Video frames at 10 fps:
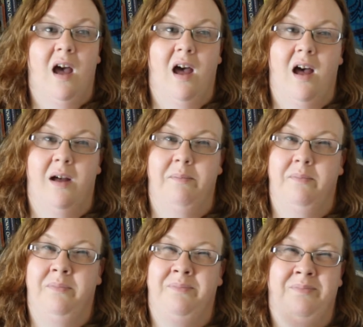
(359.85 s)

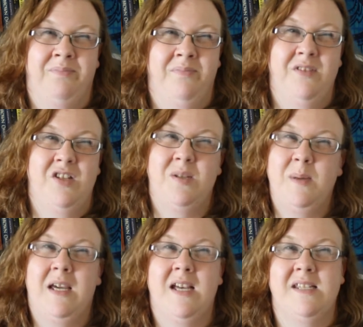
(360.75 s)
um, just
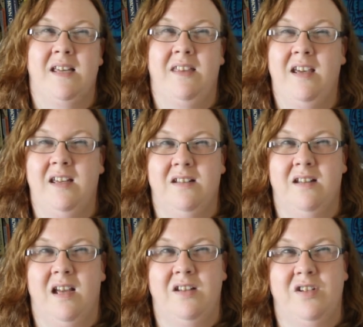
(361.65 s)
because I think it, it